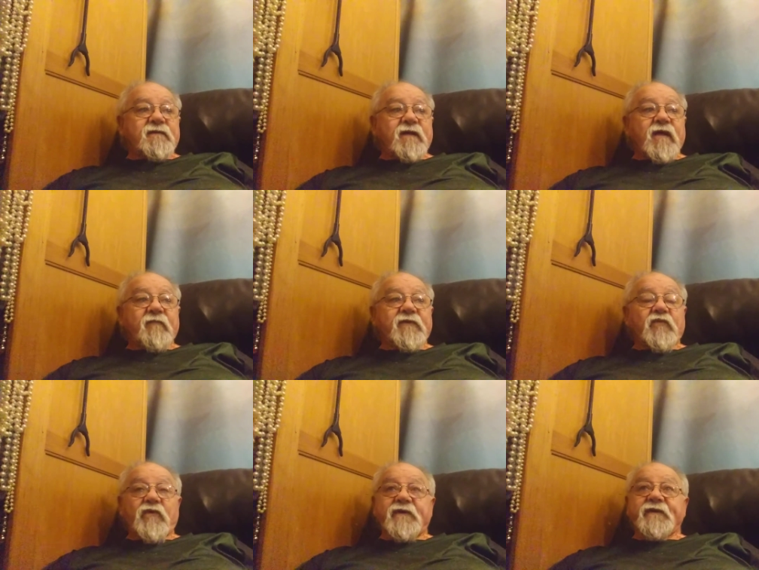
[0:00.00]
I'll be
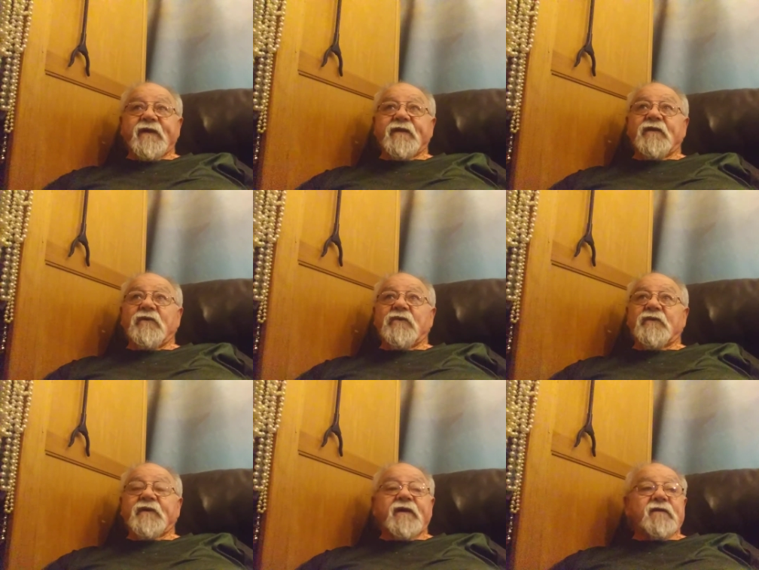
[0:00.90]
working at it
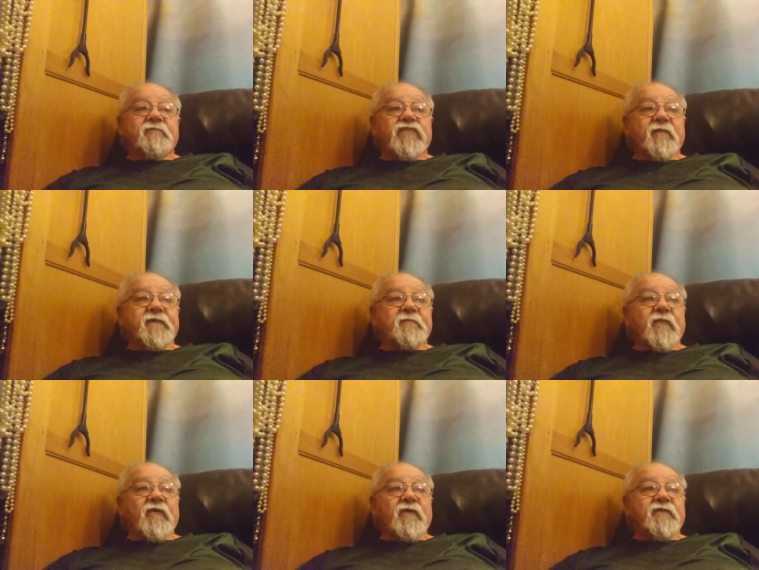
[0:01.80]
all day and probably
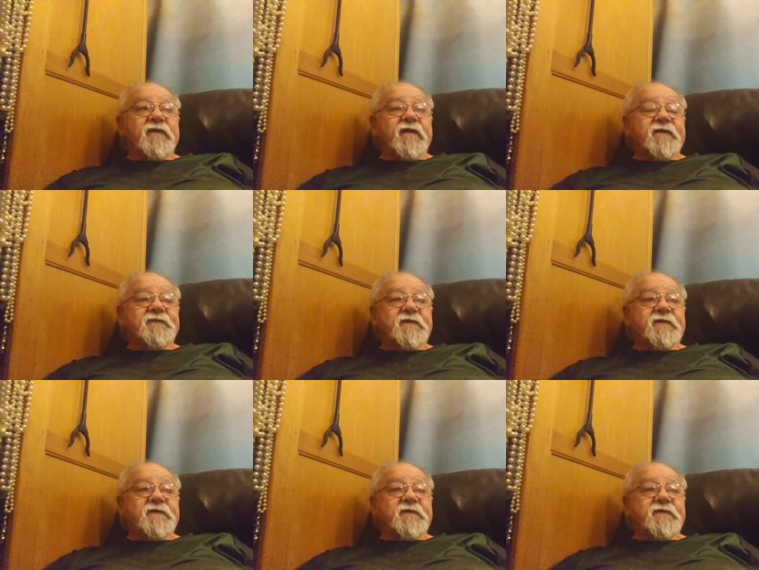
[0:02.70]
tomorrow and the next